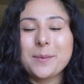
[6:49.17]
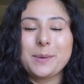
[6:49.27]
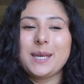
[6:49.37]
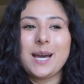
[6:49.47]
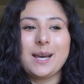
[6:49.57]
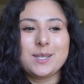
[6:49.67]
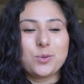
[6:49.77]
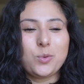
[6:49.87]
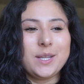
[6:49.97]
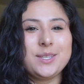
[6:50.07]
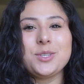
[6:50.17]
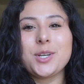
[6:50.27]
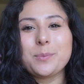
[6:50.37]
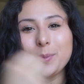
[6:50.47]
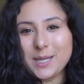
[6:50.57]
because once you
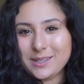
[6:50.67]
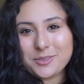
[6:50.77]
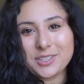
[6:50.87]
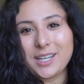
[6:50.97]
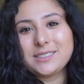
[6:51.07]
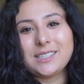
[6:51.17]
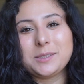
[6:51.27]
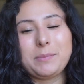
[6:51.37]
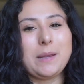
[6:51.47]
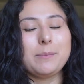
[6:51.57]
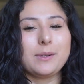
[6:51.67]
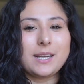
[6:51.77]
start putting those thoughts onto paper,